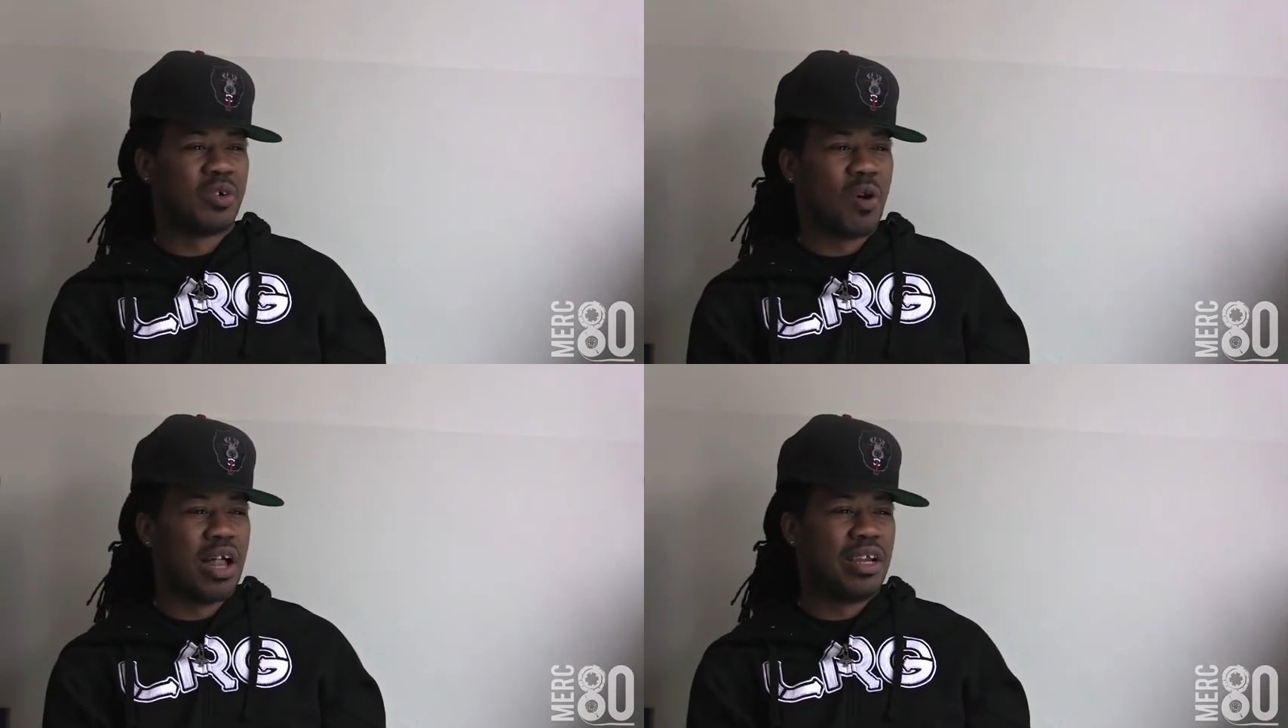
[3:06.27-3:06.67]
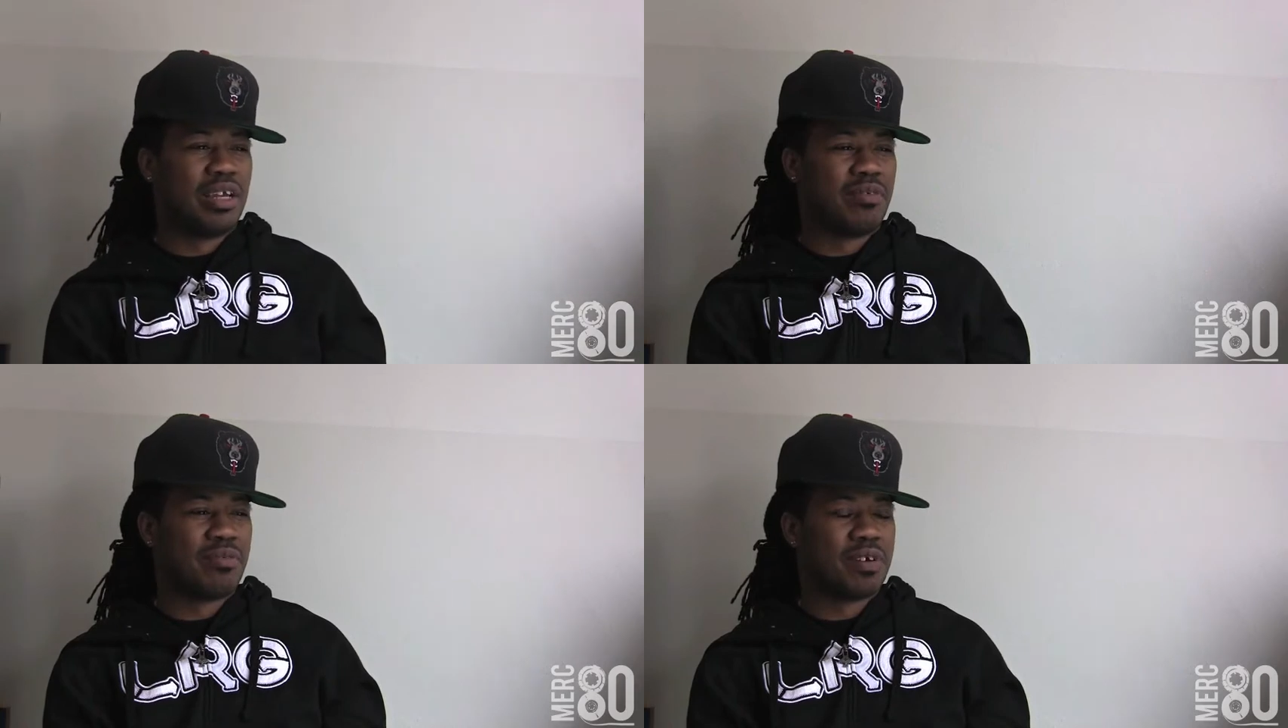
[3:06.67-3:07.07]

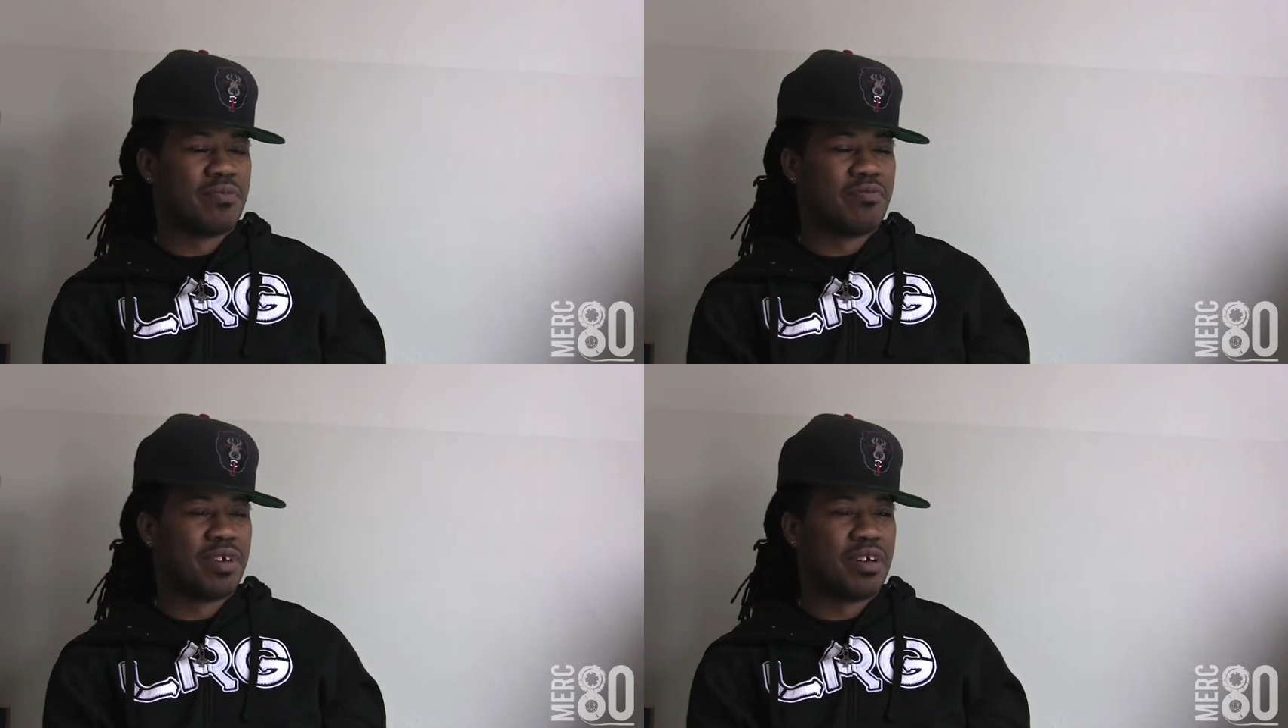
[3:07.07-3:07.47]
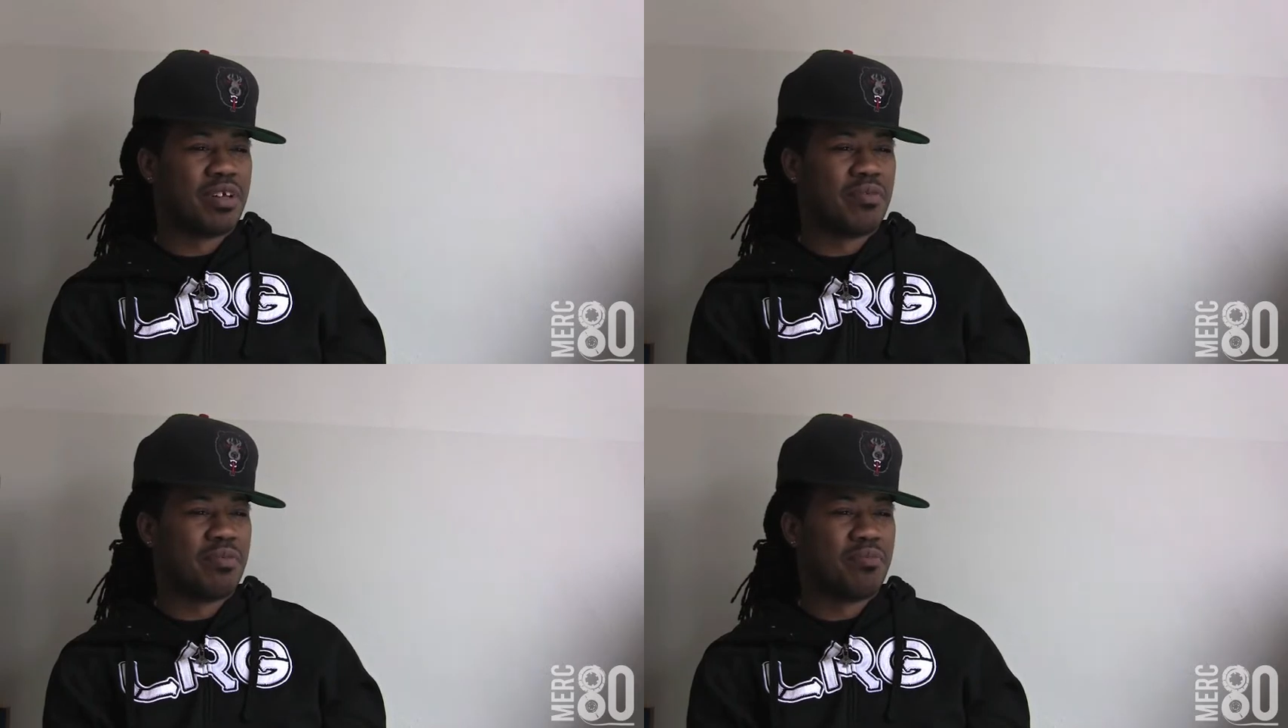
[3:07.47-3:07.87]
quality of
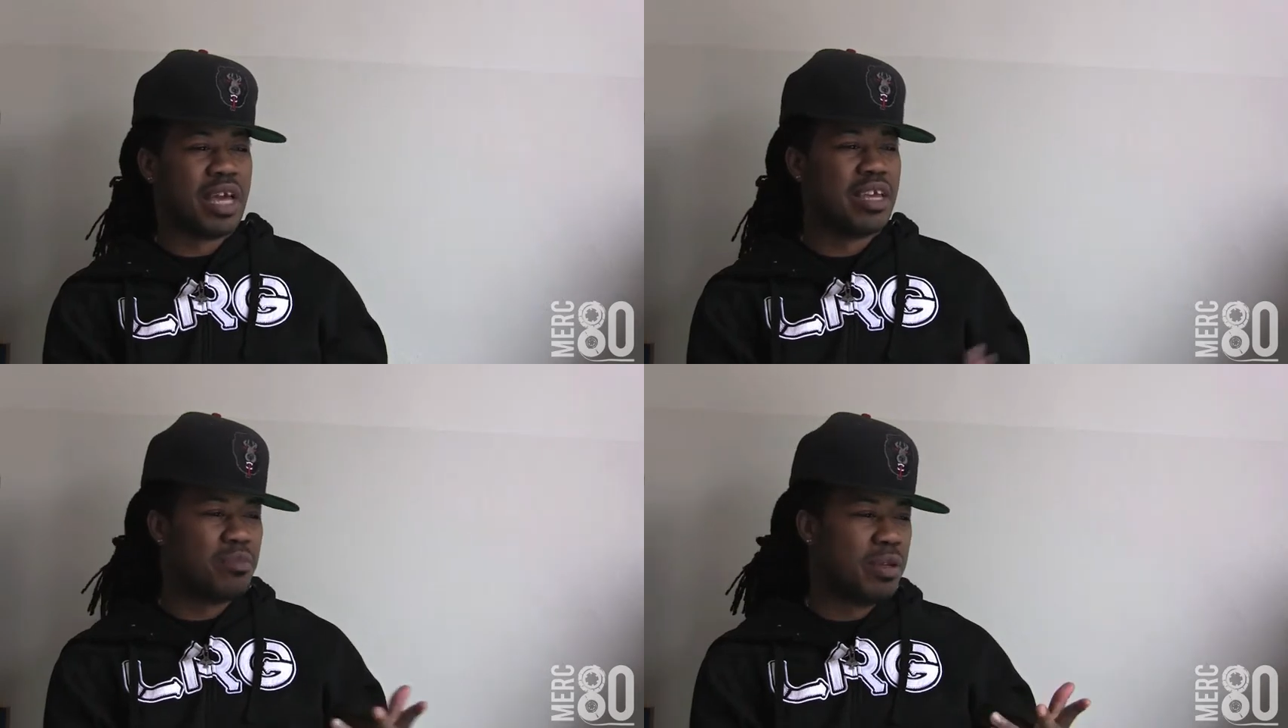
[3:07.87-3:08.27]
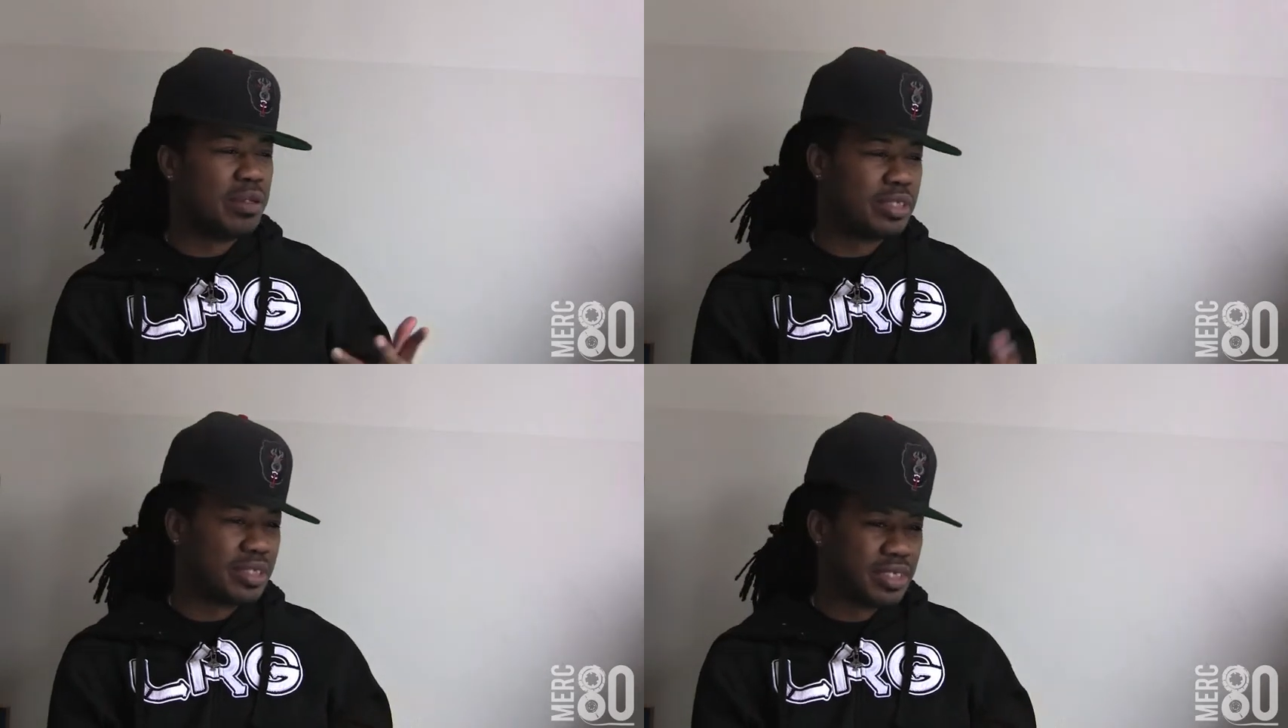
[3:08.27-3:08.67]
making
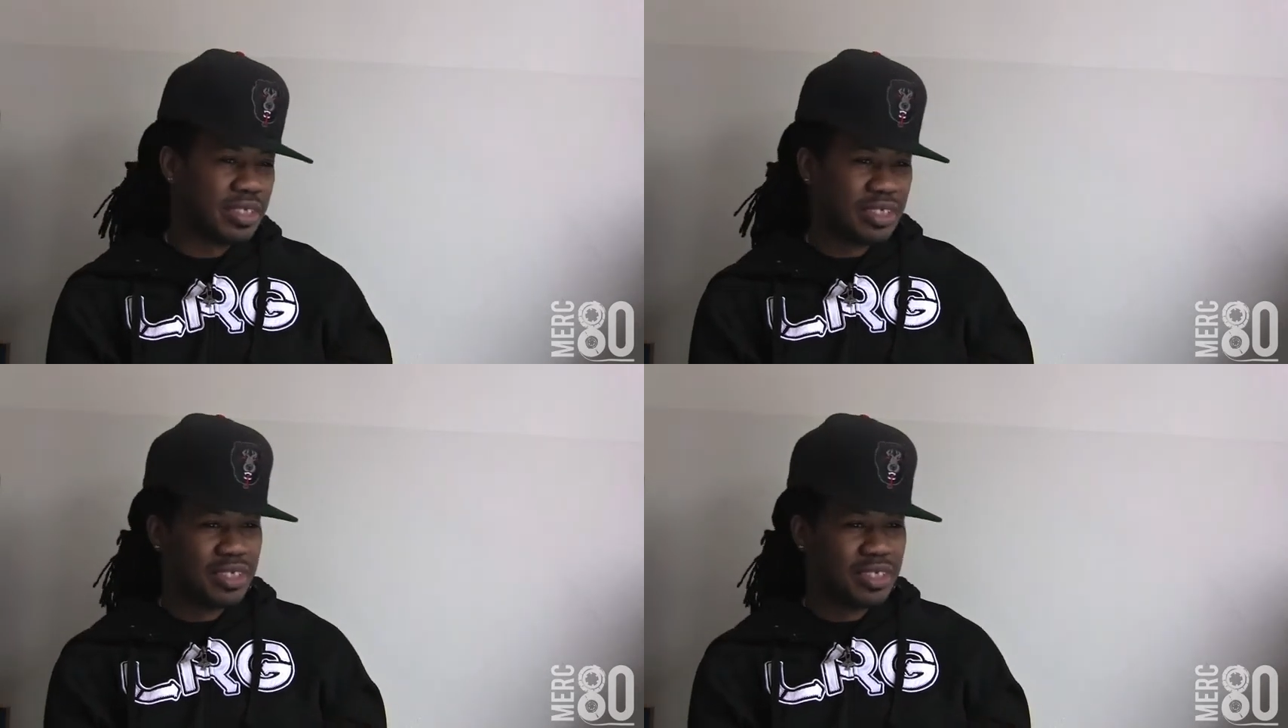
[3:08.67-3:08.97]
music.